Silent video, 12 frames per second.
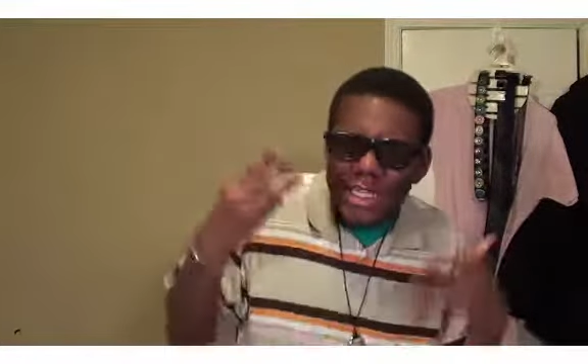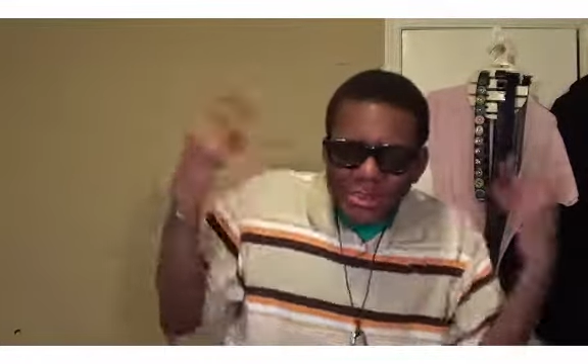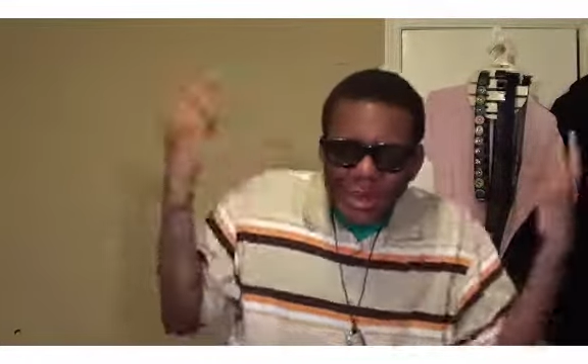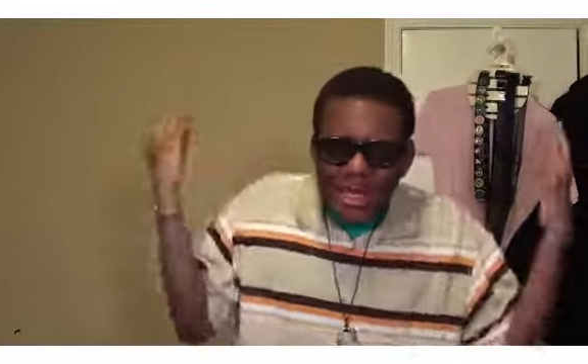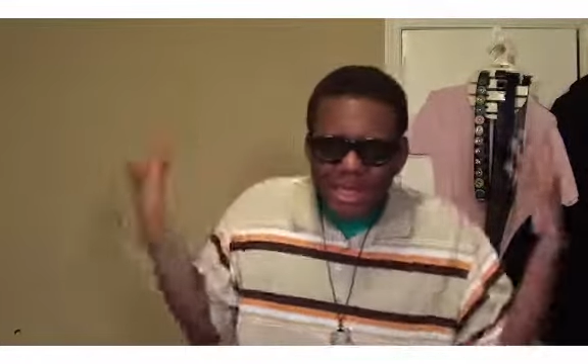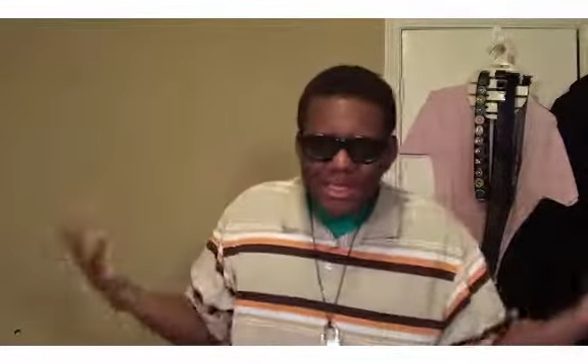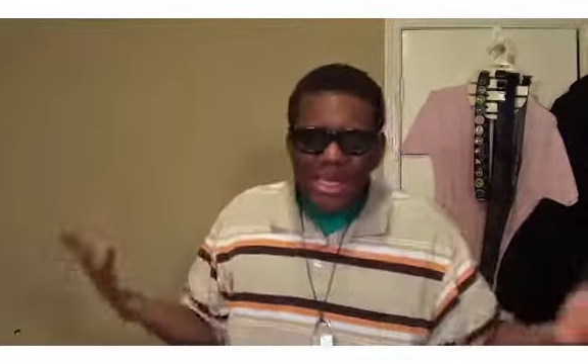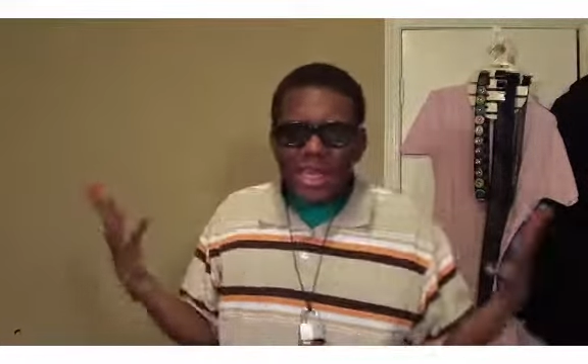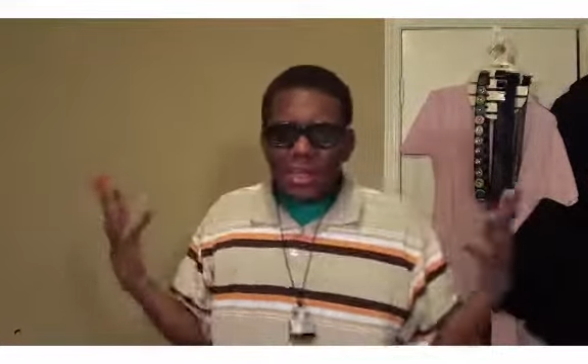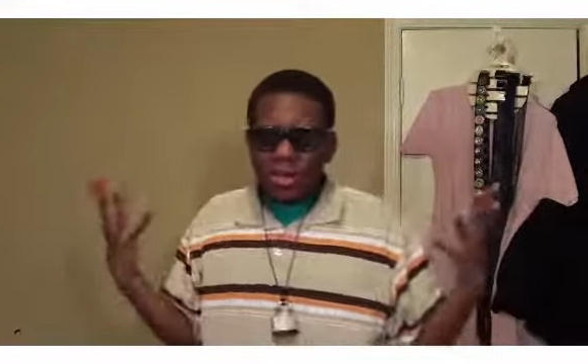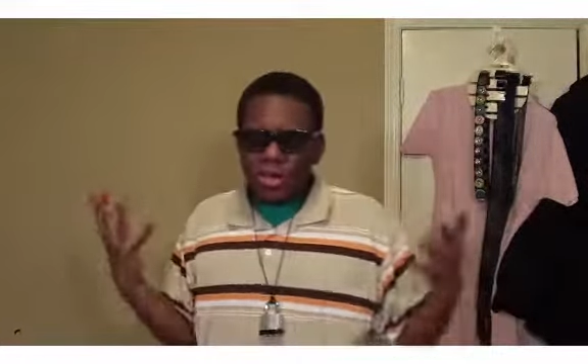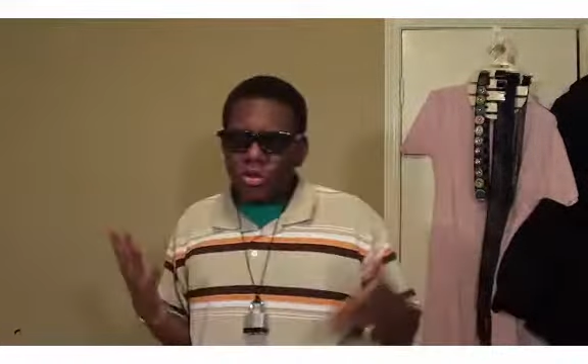Let's make a
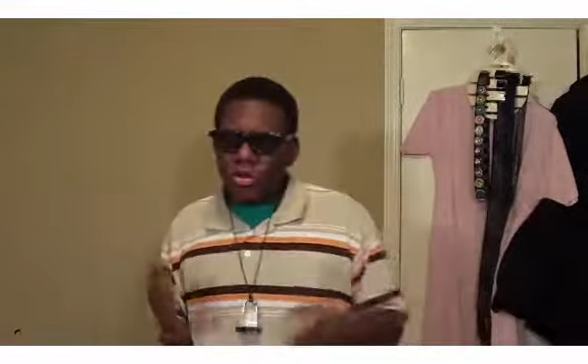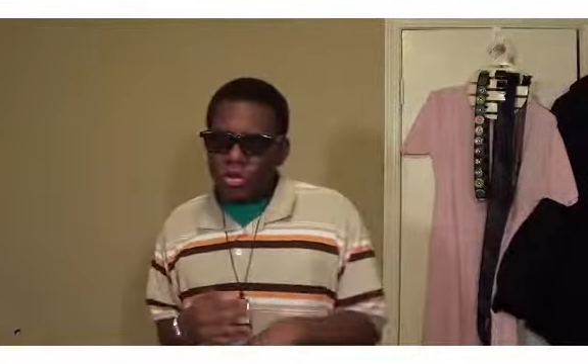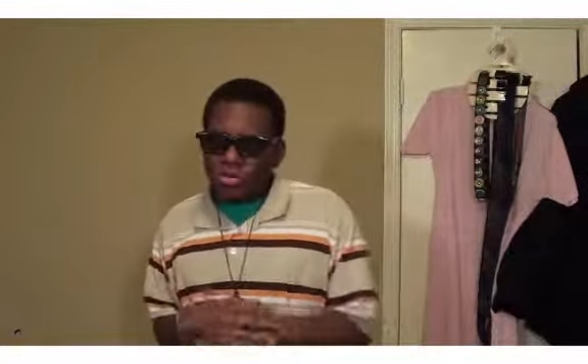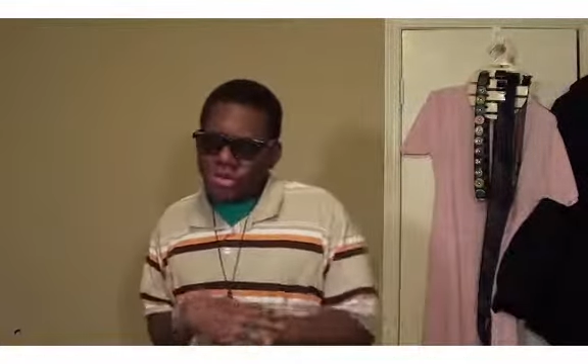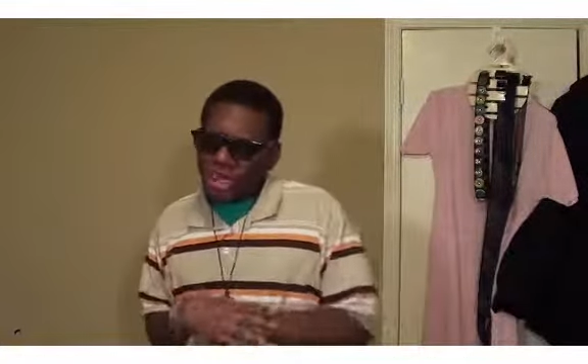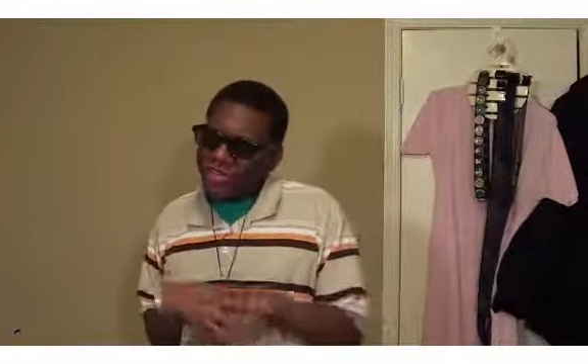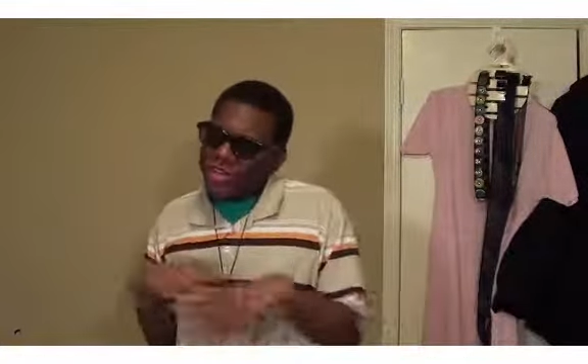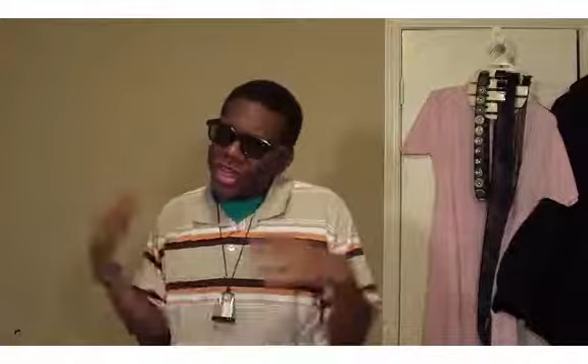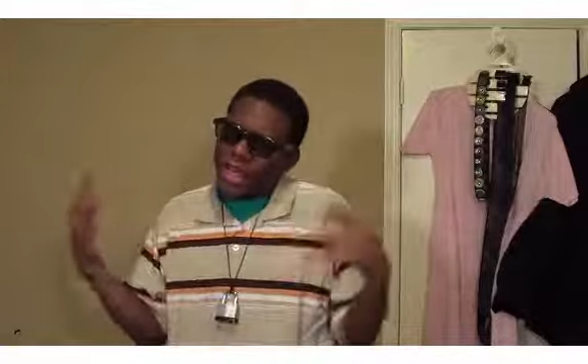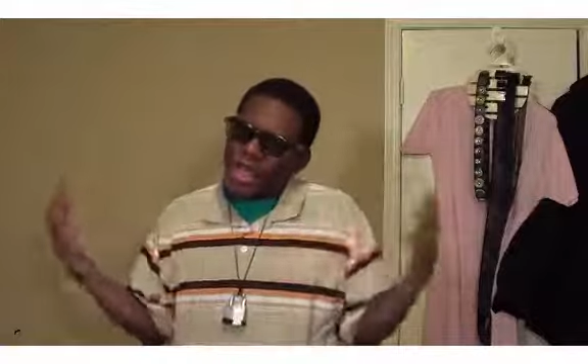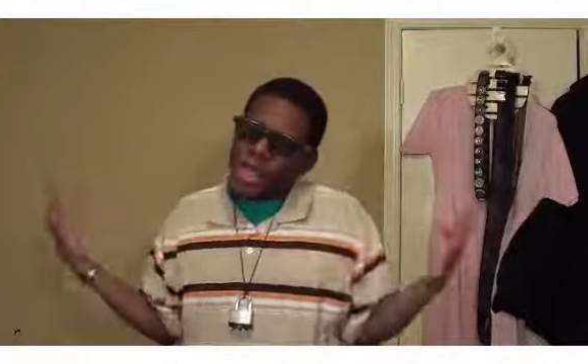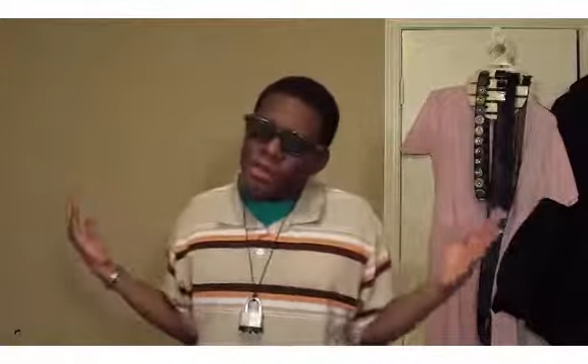deal, you know what I'm saying? You
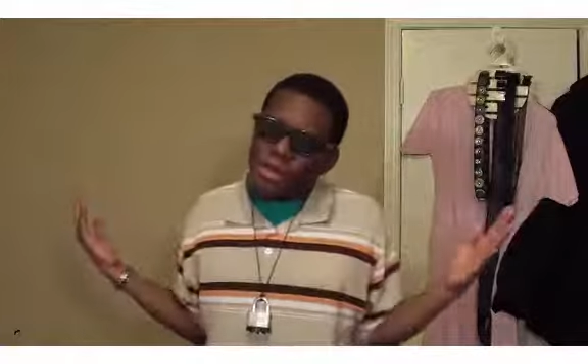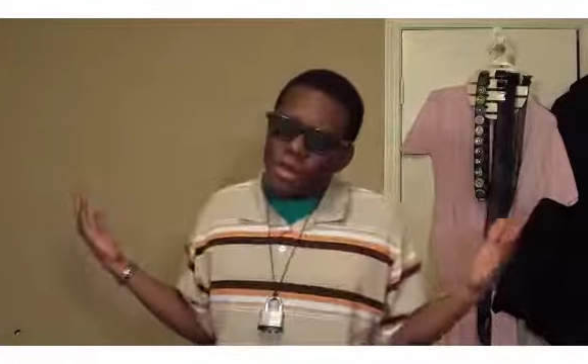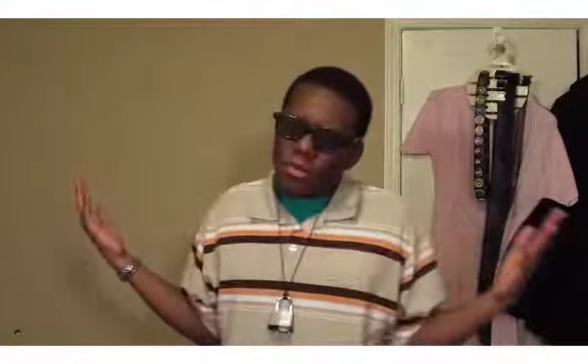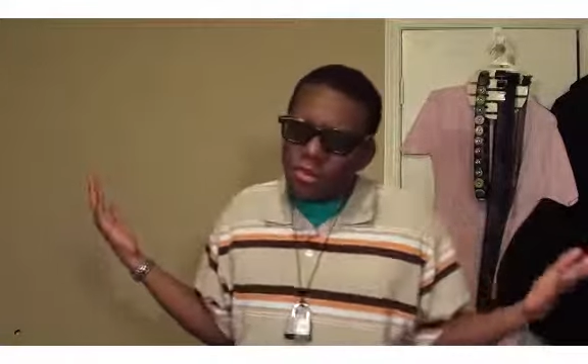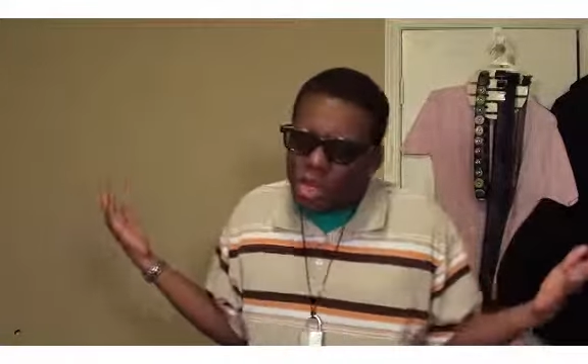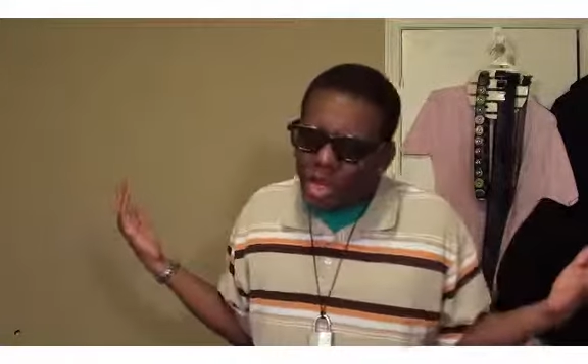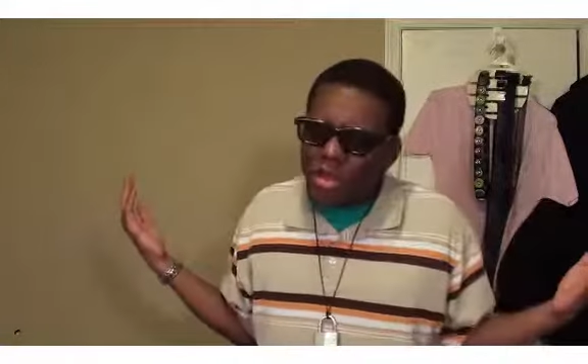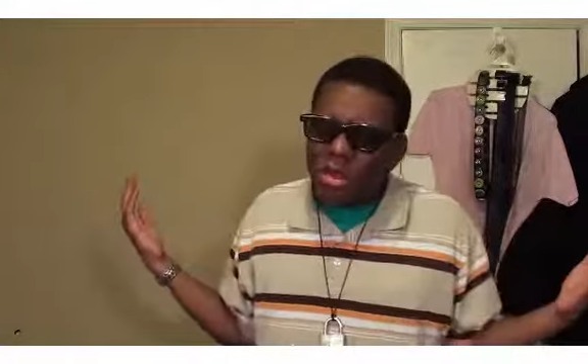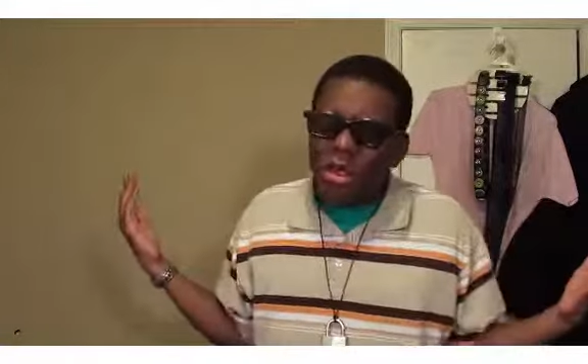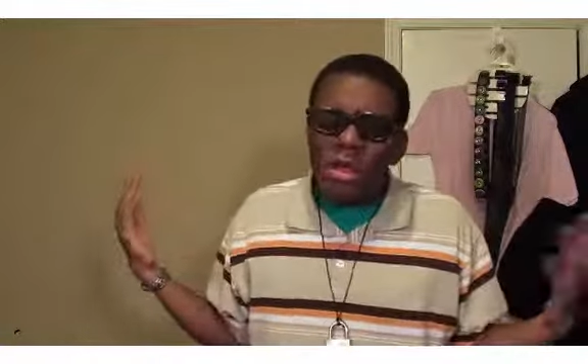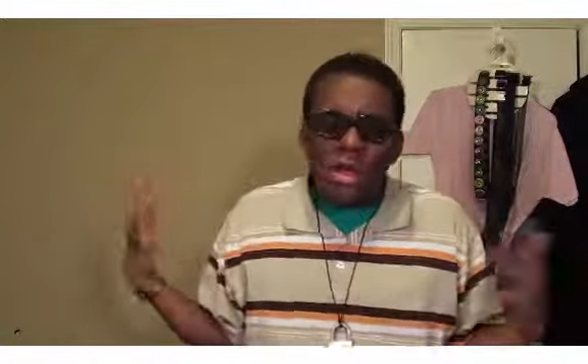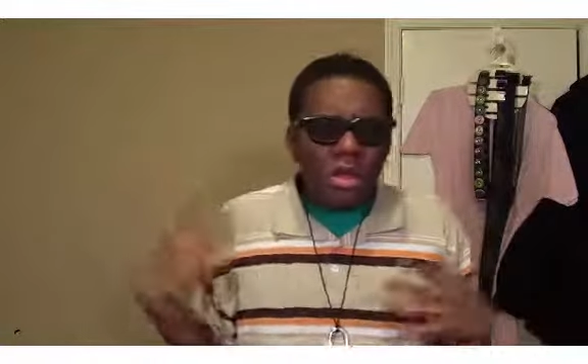can't give me a
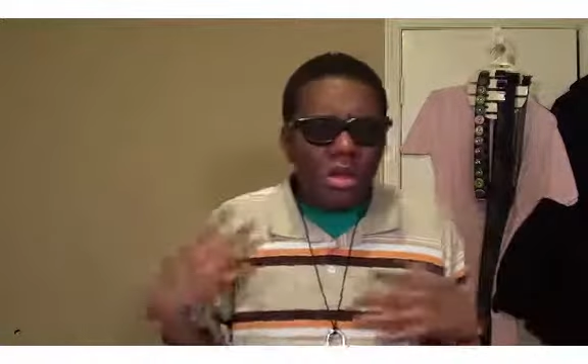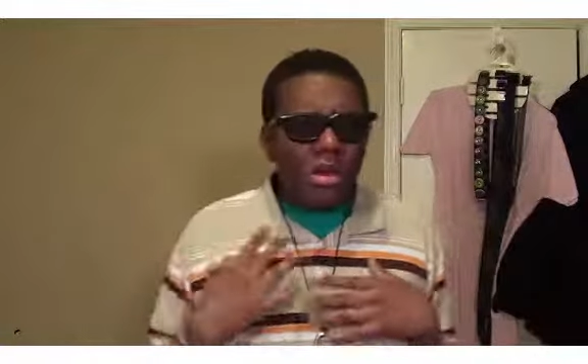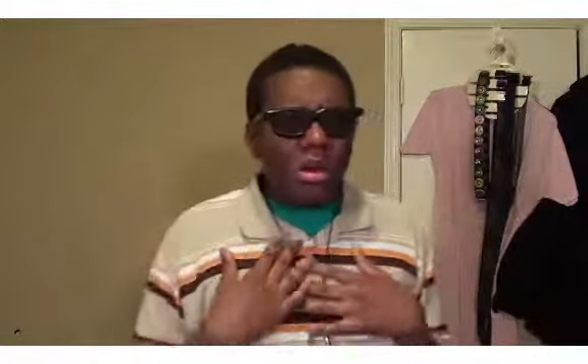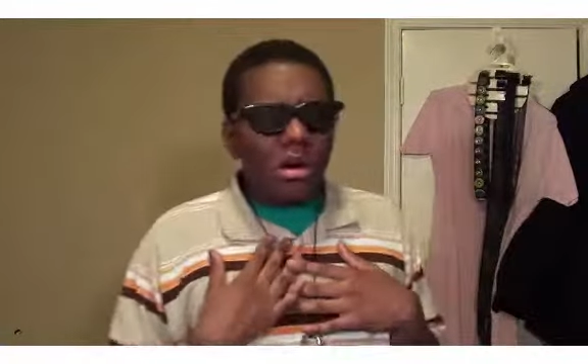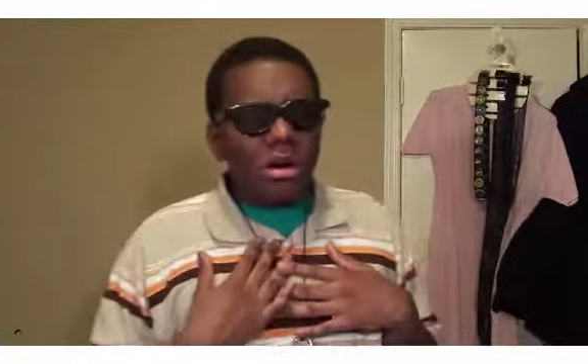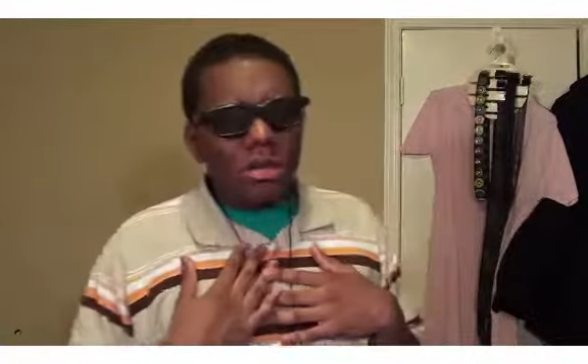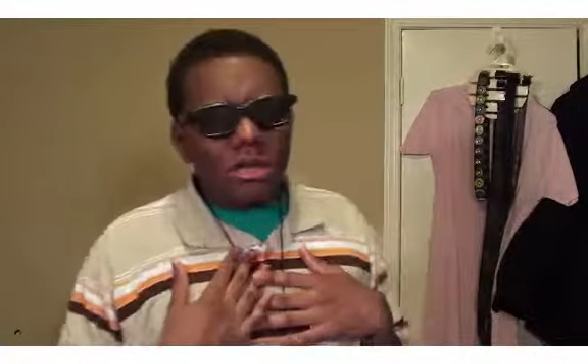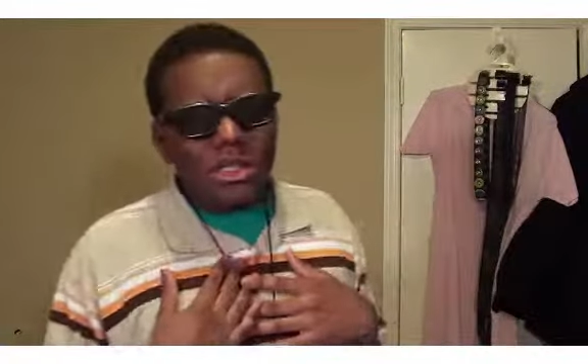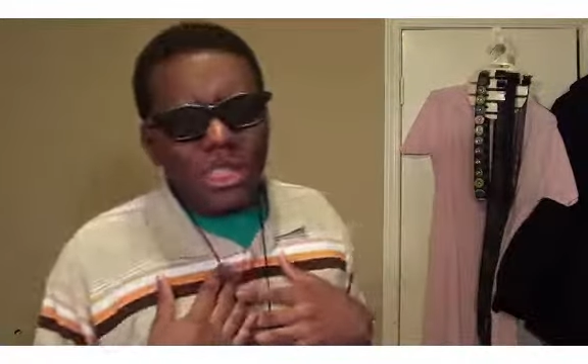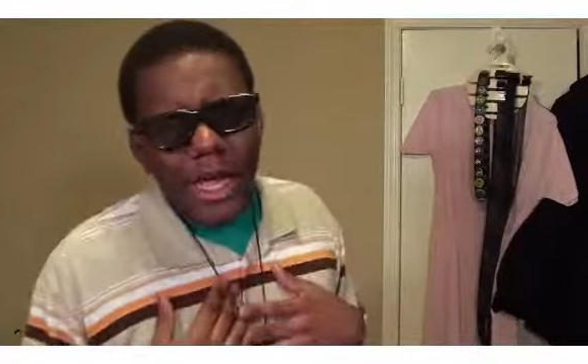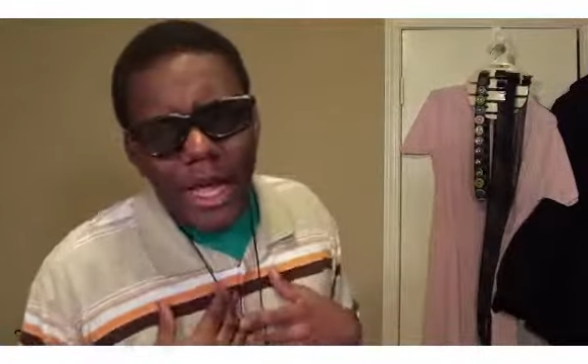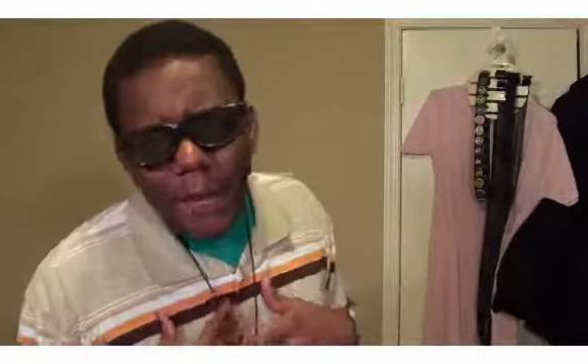month, you know what I'm
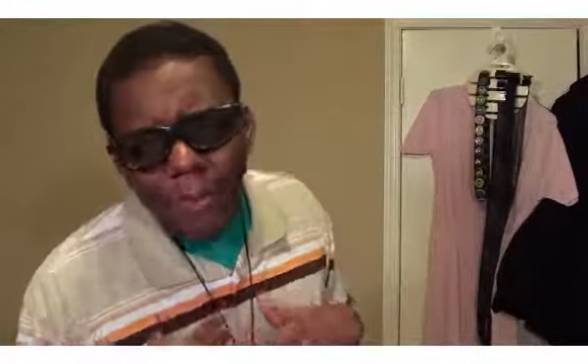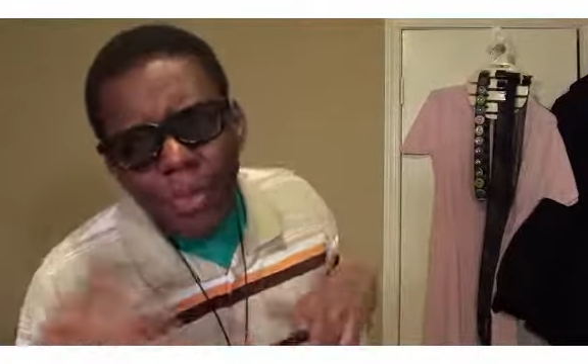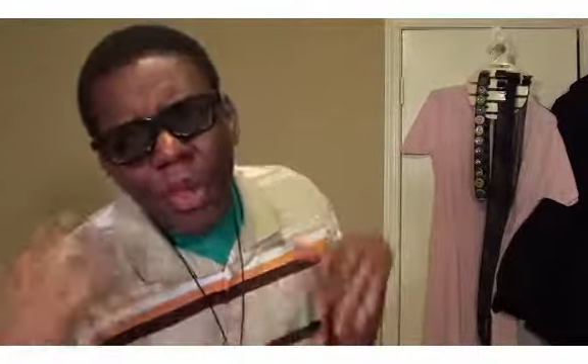saying?